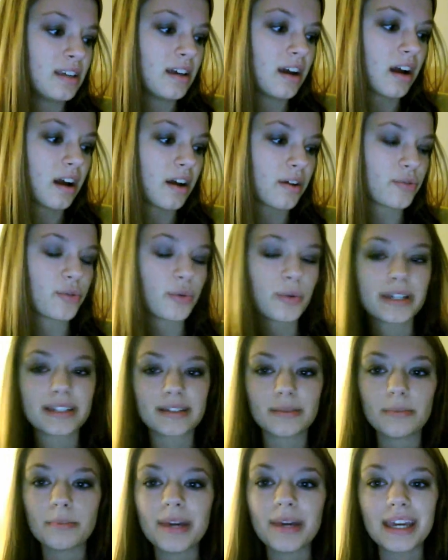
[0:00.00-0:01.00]
The
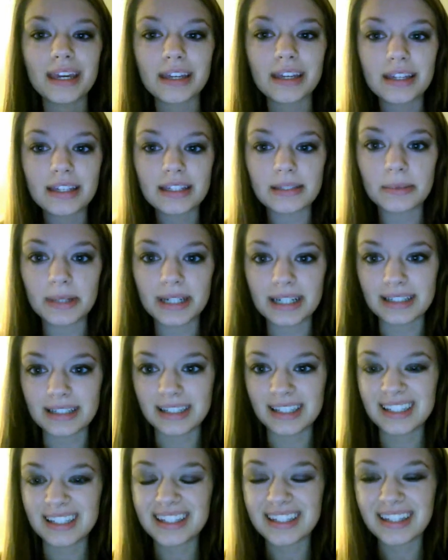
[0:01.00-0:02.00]
reason being is because
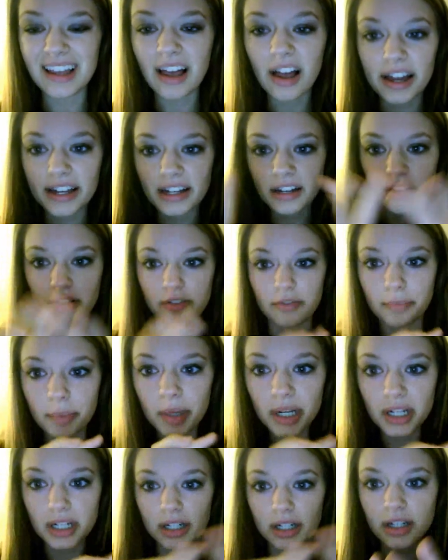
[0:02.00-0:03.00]
inside of
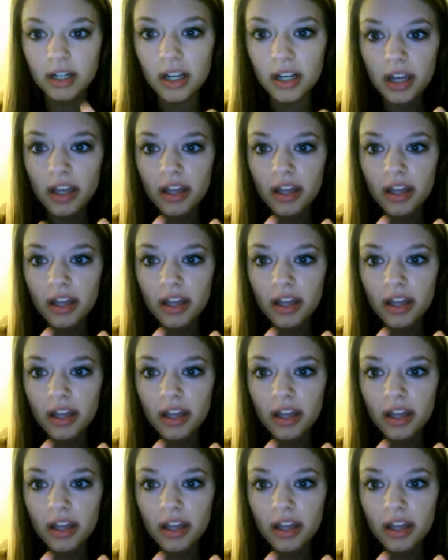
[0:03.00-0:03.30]
Britain